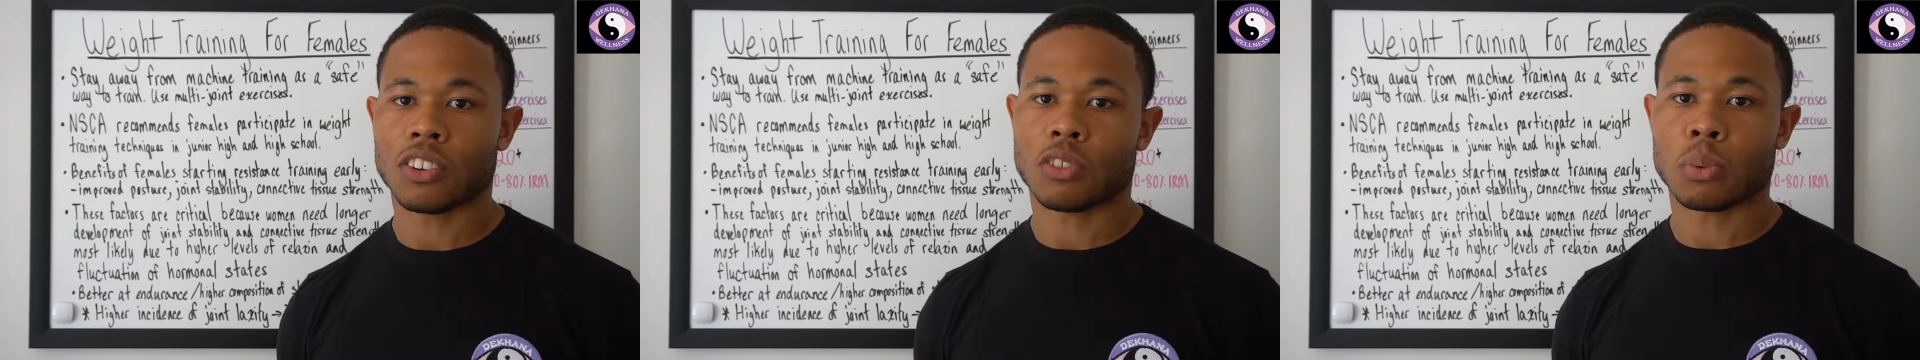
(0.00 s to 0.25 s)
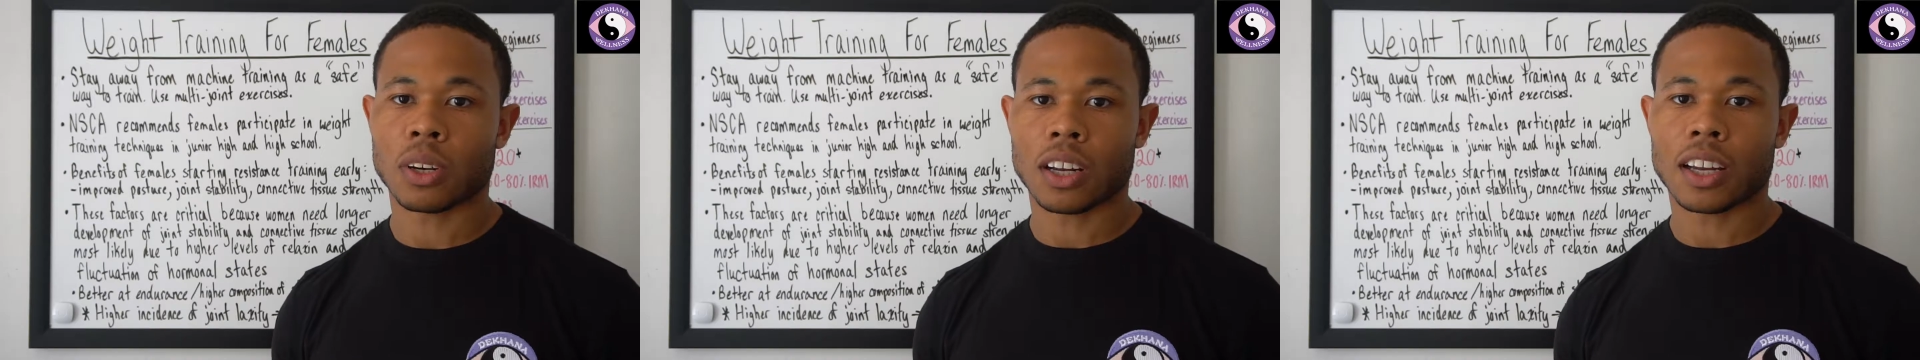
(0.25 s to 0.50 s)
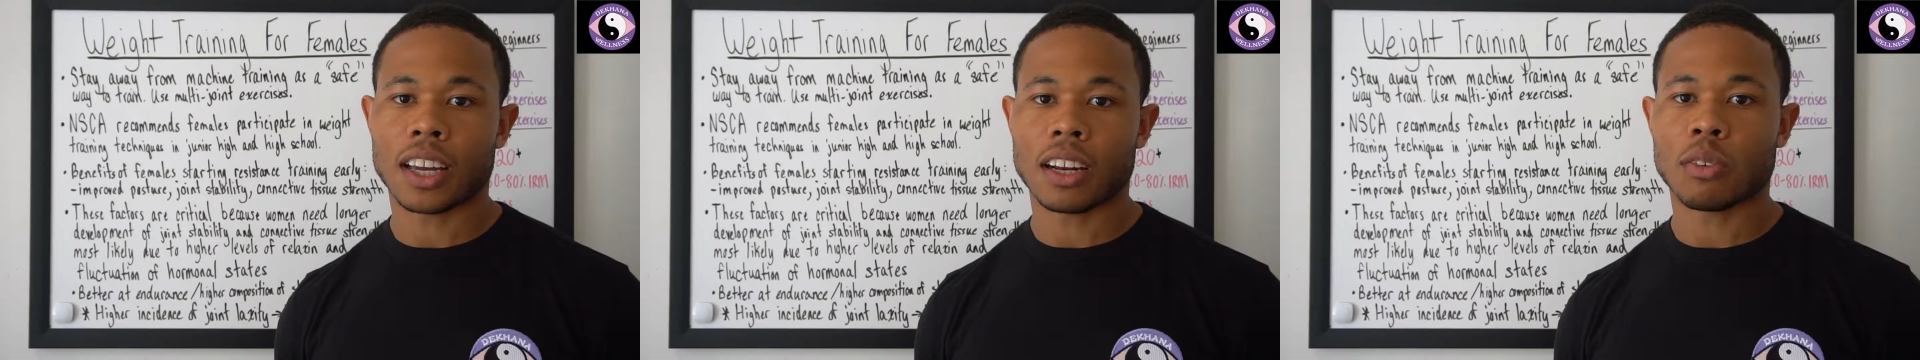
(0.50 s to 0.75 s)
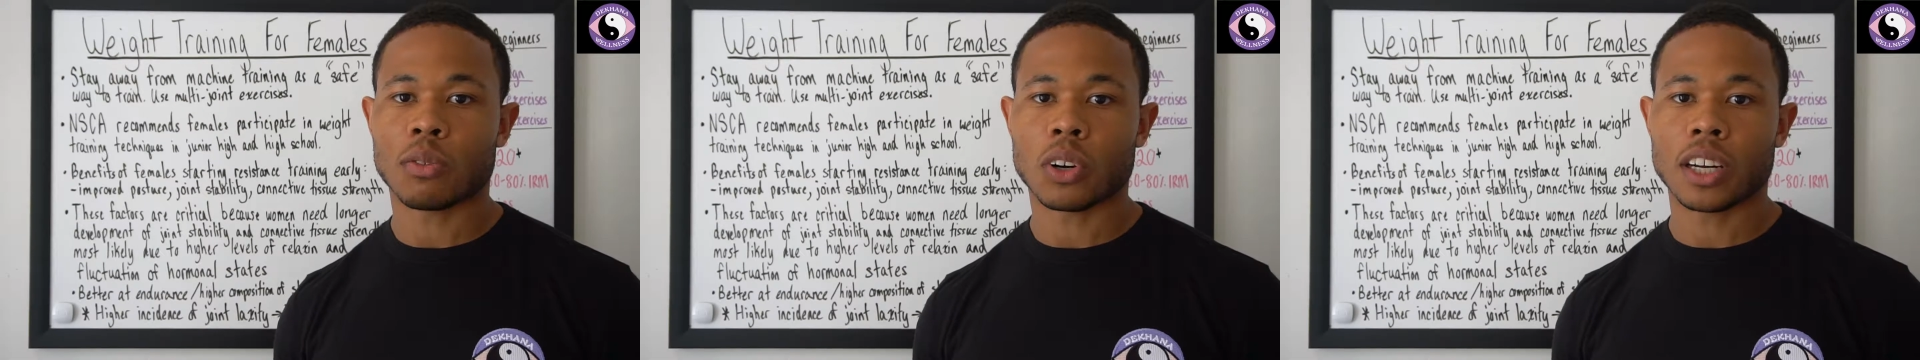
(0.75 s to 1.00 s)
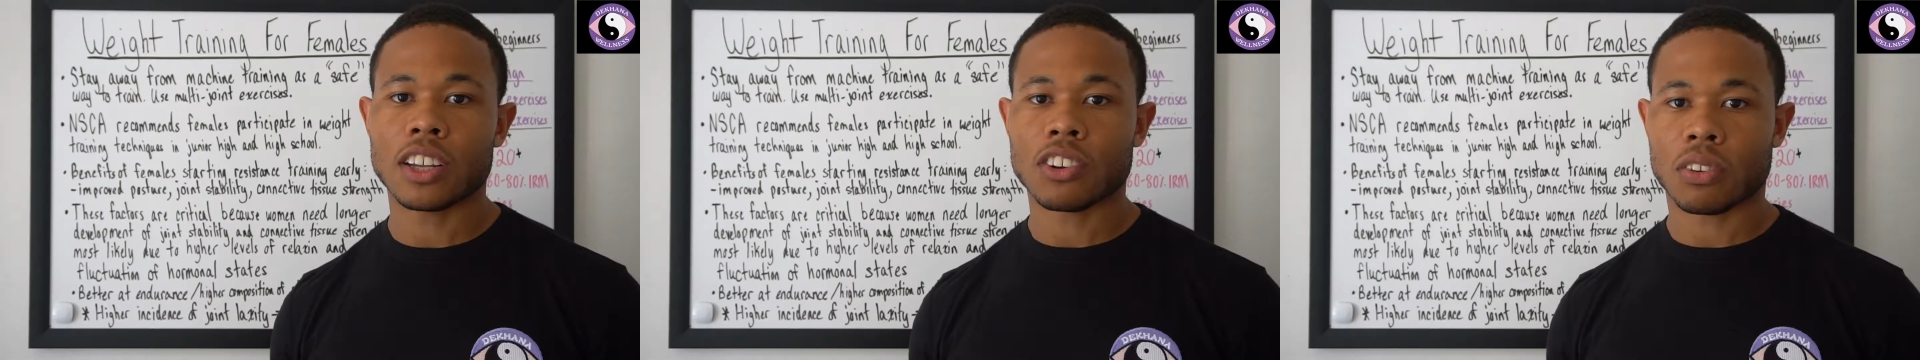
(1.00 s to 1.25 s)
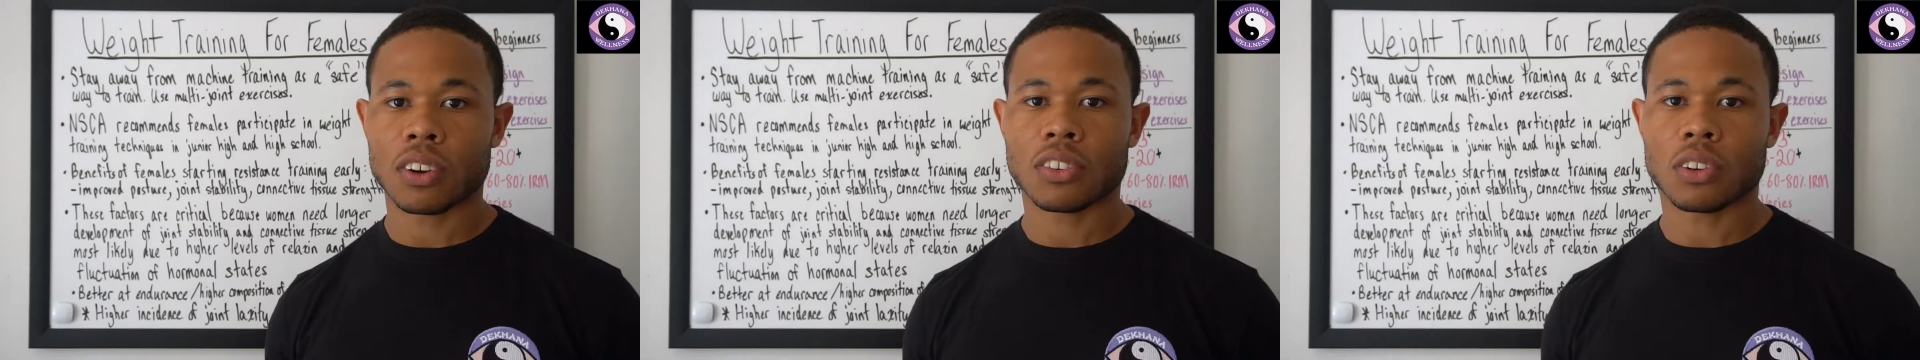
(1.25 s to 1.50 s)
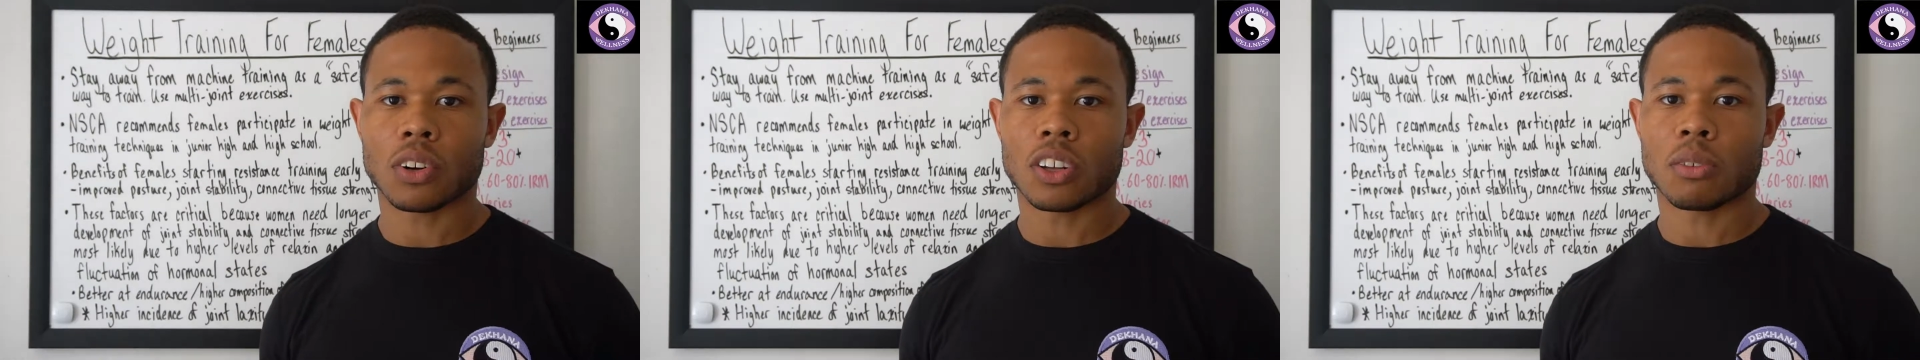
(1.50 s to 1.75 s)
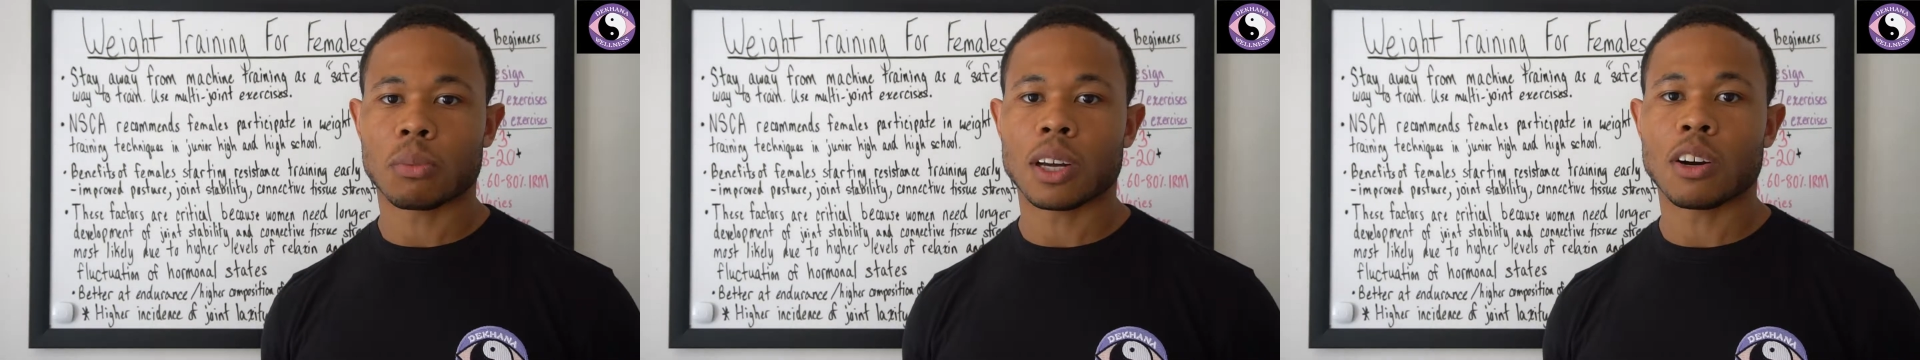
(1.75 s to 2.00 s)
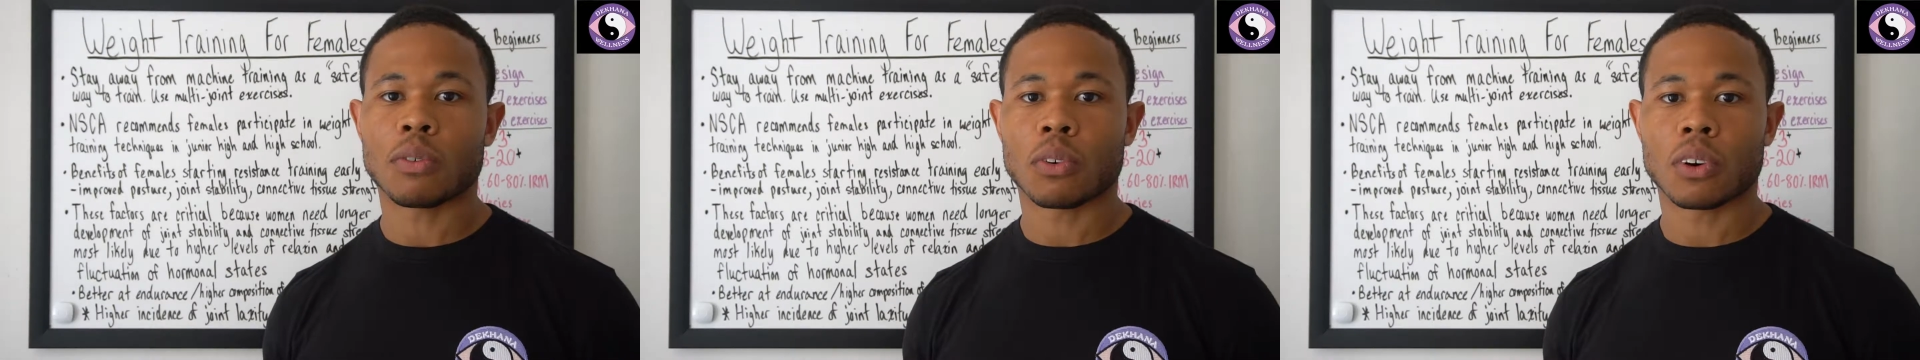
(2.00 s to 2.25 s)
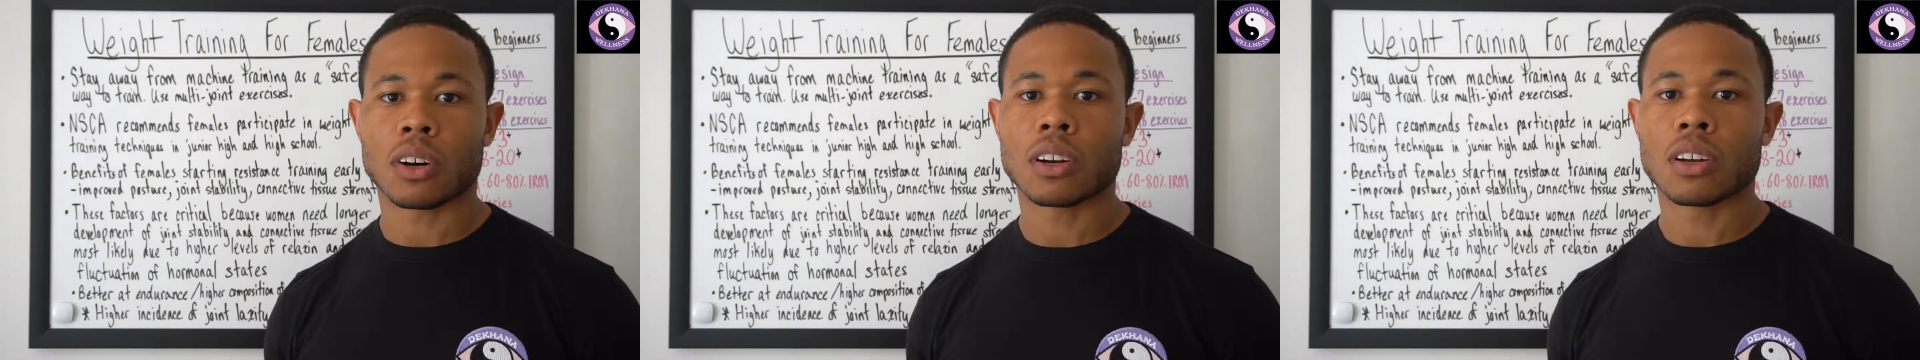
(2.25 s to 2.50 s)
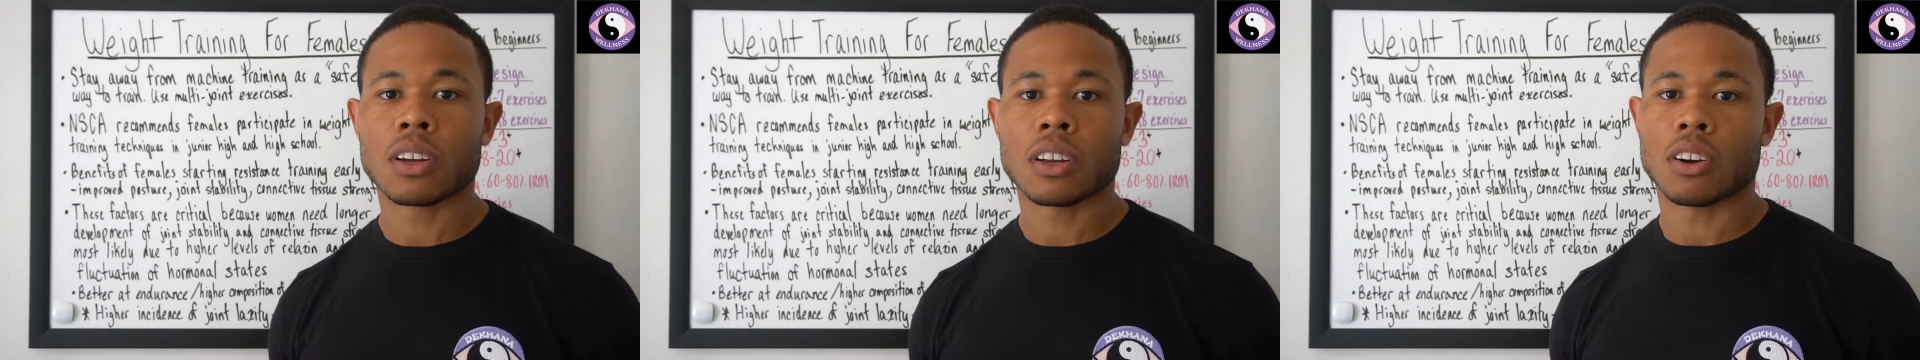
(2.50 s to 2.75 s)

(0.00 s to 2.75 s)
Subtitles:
You just want to again avoid injury, so you don't have to be out for